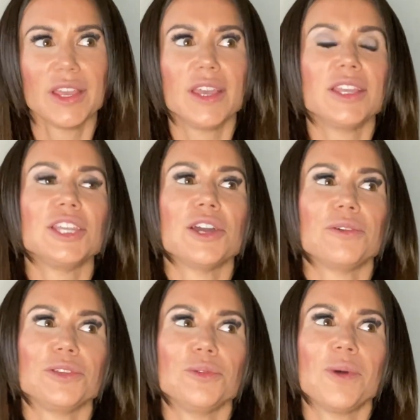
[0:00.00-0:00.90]
You
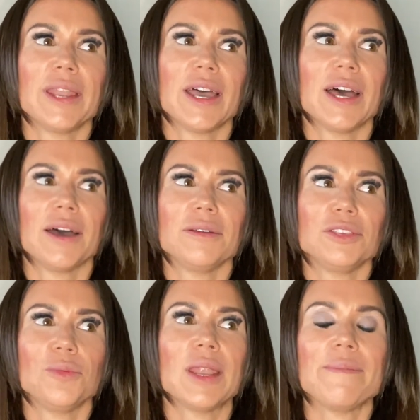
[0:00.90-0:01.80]
know, you wanna
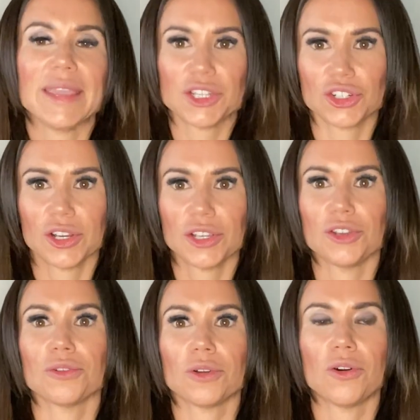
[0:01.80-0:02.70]
make sure
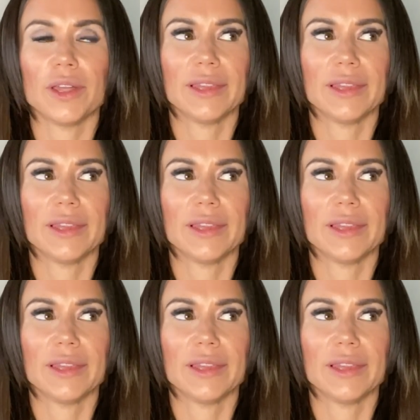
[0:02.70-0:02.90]
you're